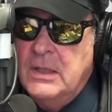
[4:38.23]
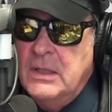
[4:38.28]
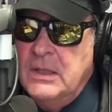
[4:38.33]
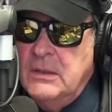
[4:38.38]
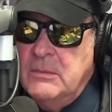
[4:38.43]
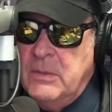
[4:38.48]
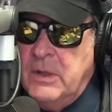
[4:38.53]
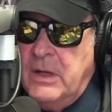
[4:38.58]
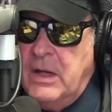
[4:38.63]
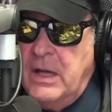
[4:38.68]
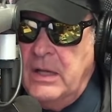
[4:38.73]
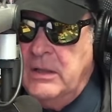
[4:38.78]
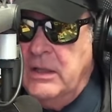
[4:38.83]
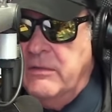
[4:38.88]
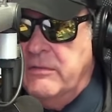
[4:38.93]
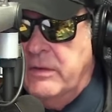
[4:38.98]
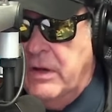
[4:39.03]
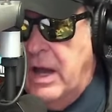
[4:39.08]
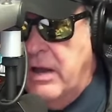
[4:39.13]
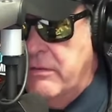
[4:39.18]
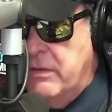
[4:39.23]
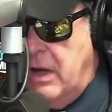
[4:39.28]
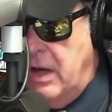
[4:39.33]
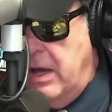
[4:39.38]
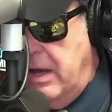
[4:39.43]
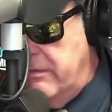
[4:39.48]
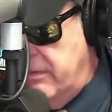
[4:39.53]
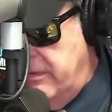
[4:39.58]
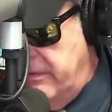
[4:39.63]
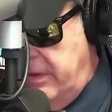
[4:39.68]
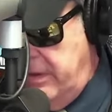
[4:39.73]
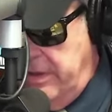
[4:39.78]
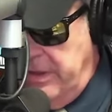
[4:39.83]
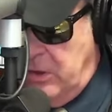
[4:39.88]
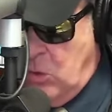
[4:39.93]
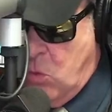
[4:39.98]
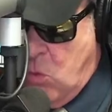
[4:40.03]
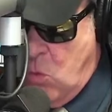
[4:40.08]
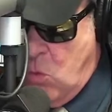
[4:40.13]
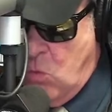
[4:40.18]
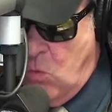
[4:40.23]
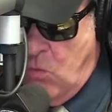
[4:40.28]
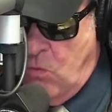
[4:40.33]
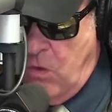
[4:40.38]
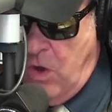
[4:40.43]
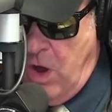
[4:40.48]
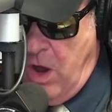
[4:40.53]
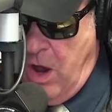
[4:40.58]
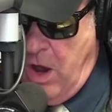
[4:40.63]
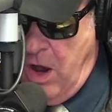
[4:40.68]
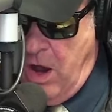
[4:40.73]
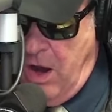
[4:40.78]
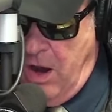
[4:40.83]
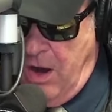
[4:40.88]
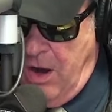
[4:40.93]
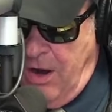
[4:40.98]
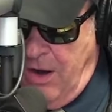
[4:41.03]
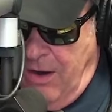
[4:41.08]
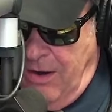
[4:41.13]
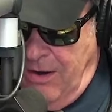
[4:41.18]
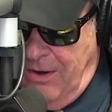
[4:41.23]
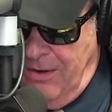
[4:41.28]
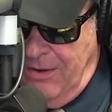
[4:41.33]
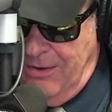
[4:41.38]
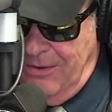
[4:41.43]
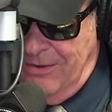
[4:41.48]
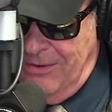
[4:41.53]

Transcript: But I have a very quiet